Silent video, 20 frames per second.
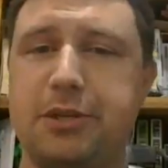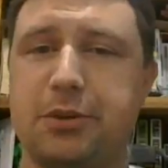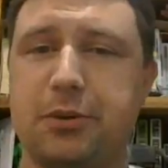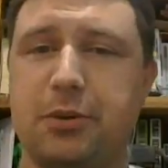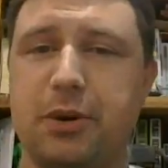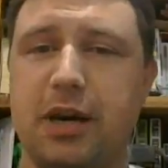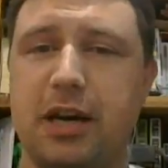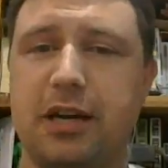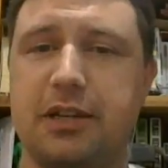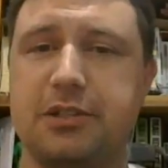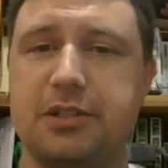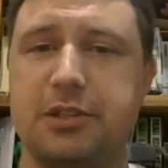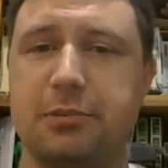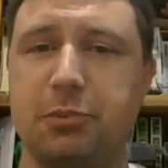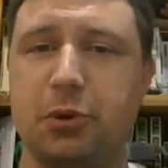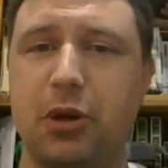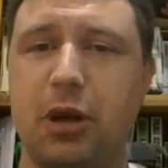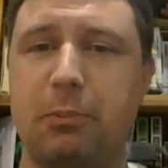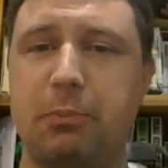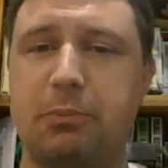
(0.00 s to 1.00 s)
to
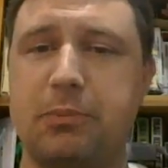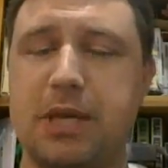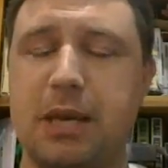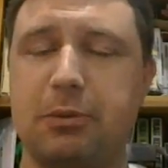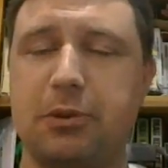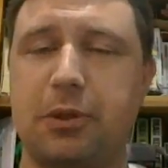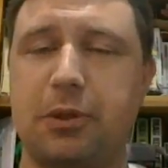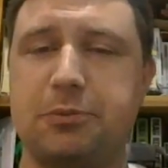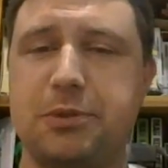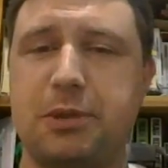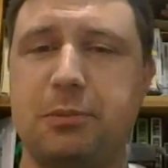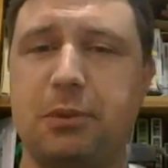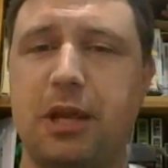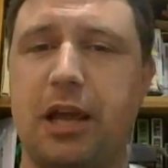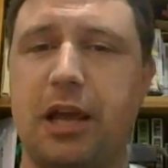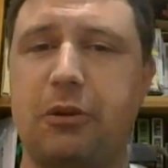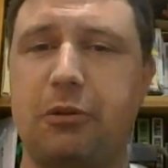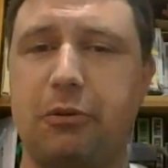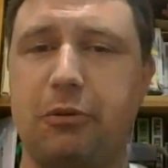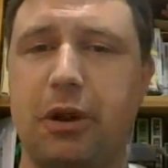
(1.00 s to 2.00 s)
boot up Tabletop
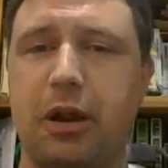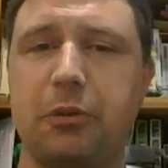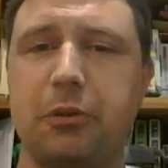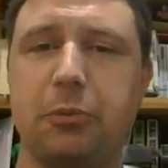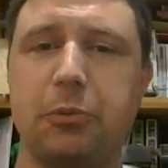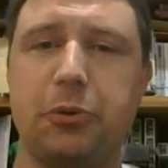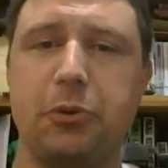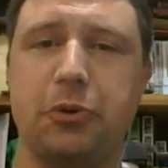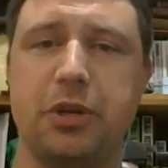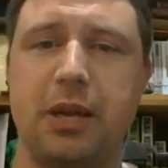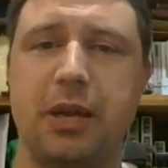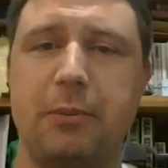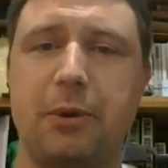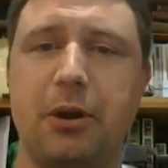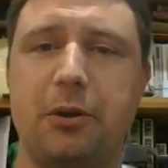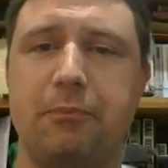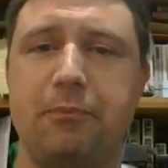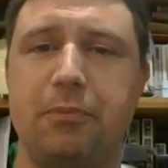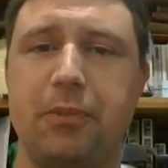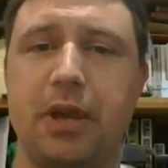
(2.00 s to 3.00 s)
Simulator and run them through a demo.
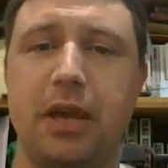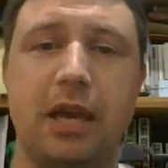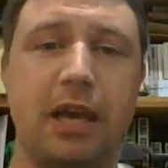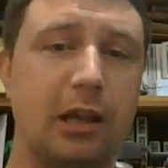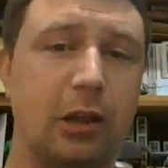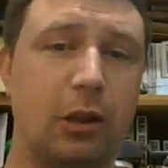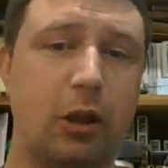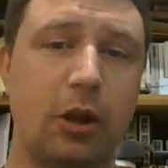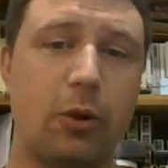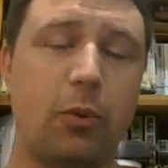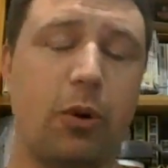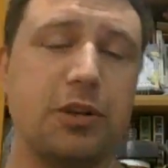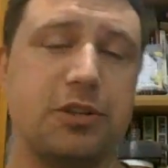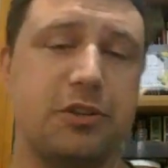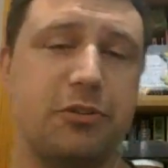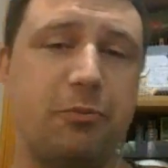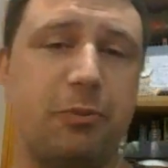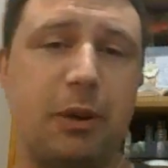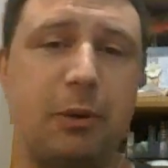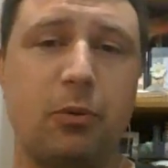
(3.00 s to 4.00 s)
Likewise,
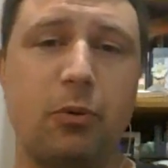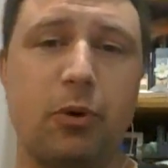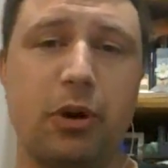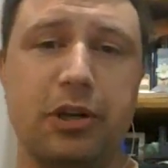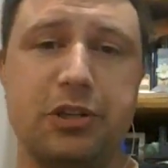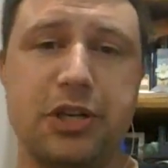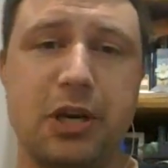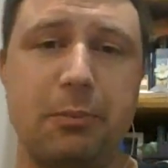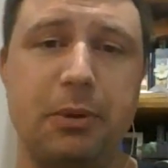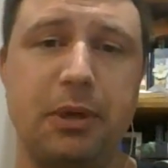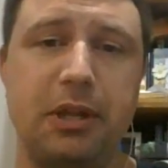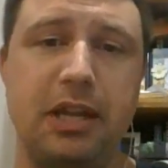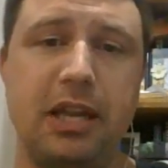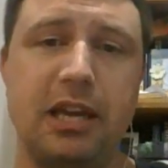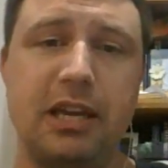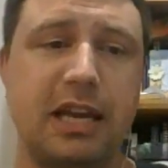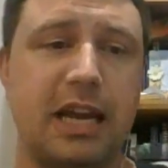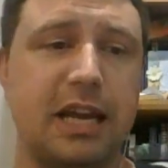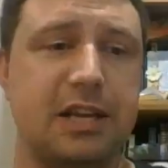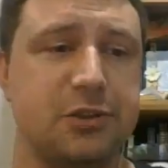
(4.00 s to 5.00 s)
if people want to jump in
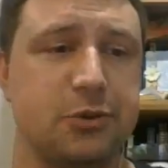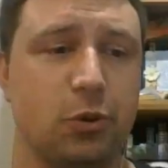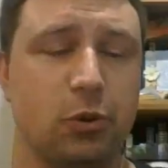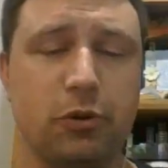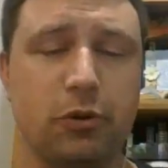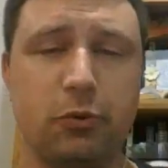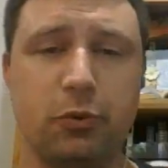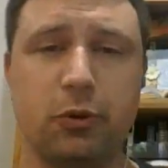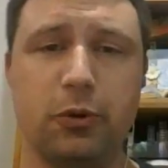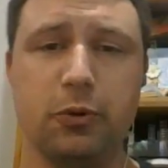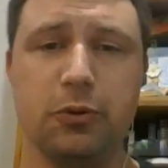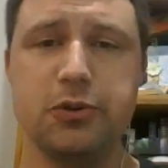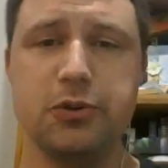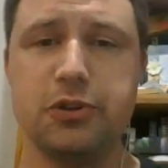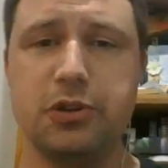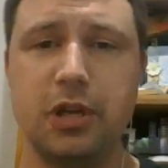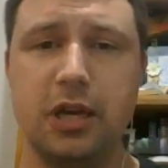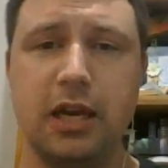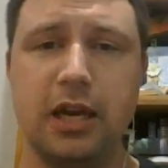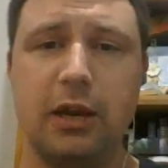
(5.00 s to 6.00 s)
there, it has all the rules,
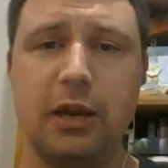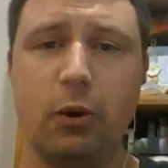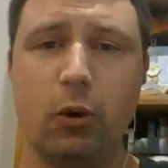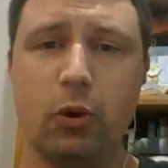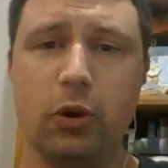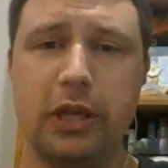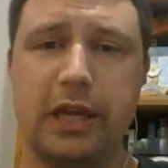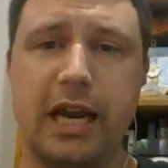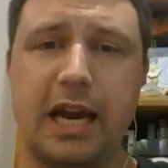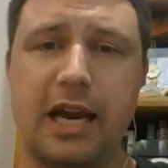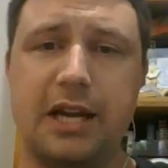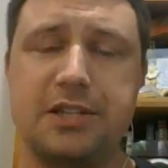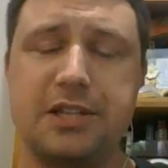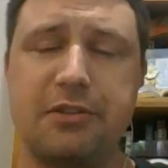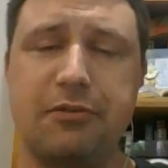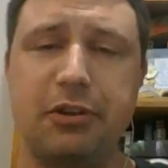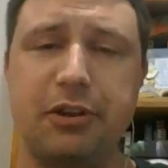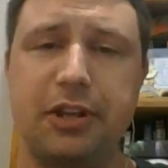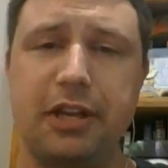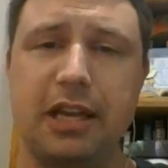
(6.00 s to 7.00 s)
all the cards,
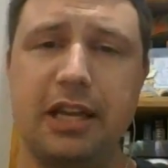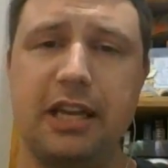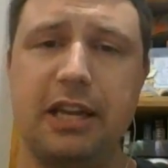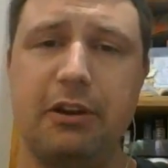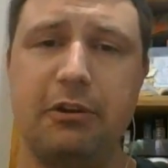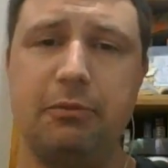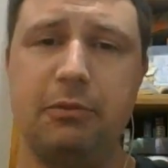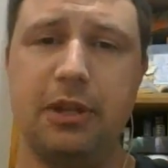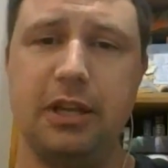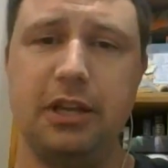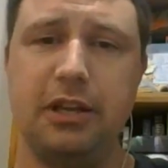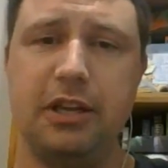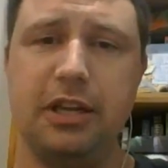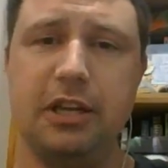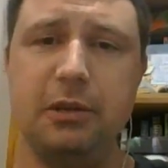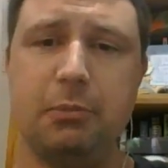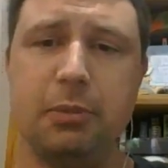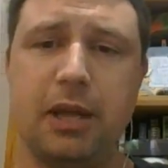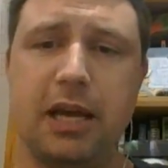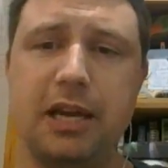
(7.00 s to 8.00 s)
everything in there that you need
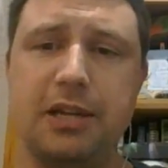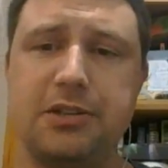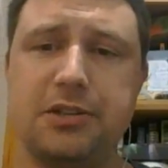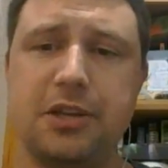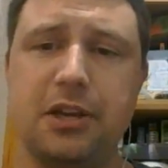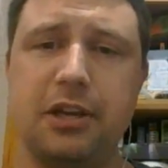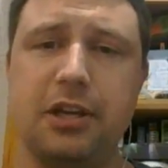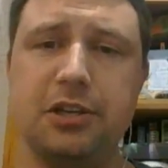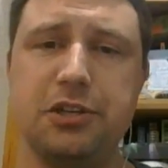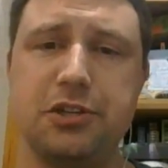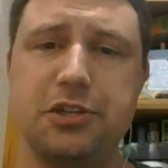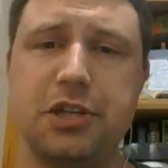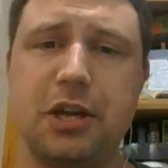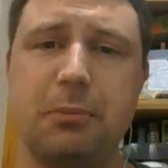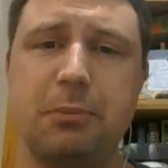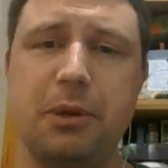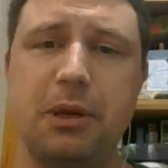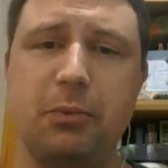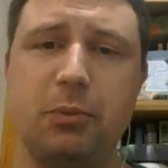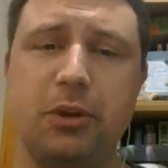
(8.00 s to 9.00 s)
to play, so you can just
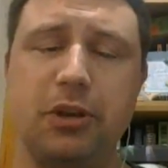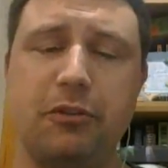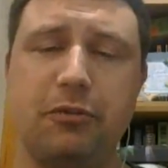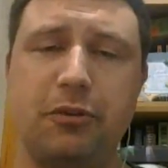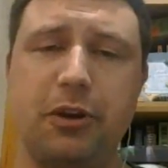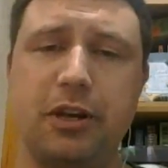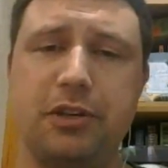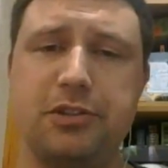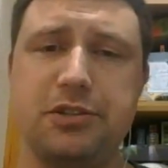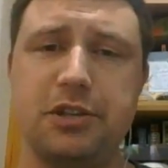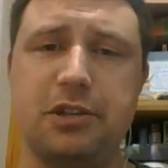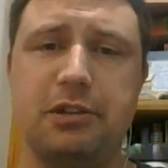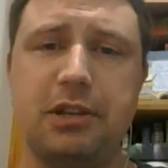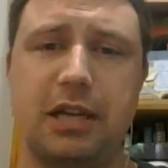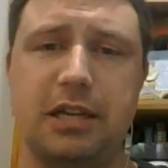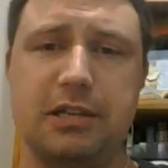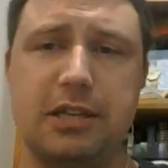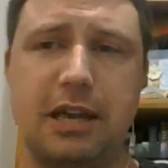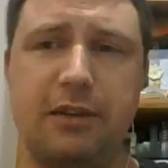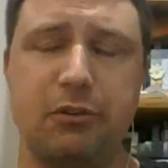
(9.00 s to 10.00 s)
jump in with your friends and
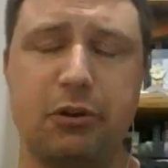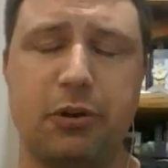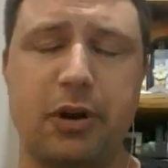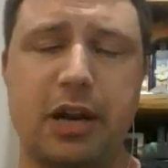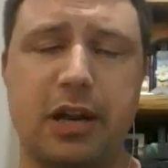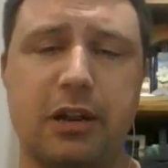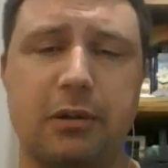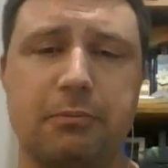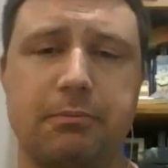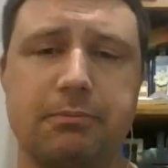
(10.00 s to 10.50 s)
have a crack.